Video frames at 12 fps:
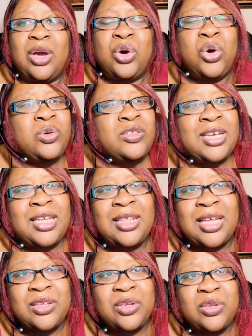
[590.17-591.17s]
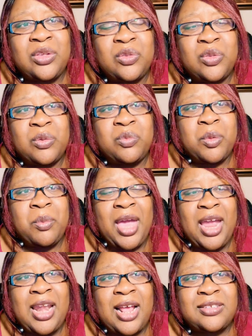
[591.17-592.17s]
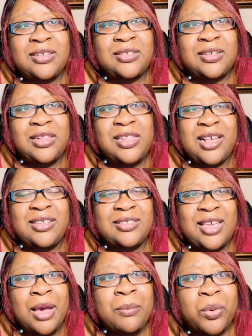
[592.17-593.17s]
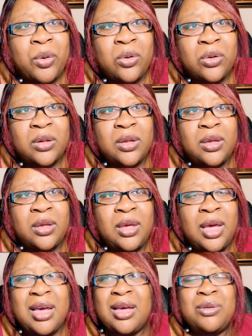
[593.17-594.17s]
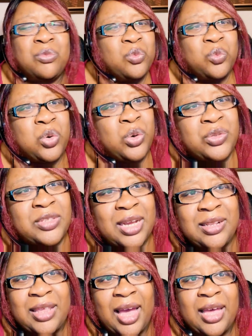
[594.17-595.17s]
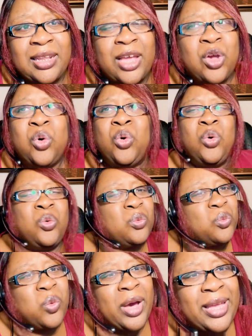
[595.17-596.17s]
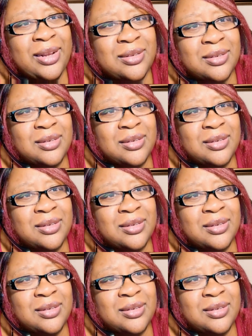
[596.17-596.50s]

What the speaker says: who said that the man has to set the example? Who said that? Like who, what?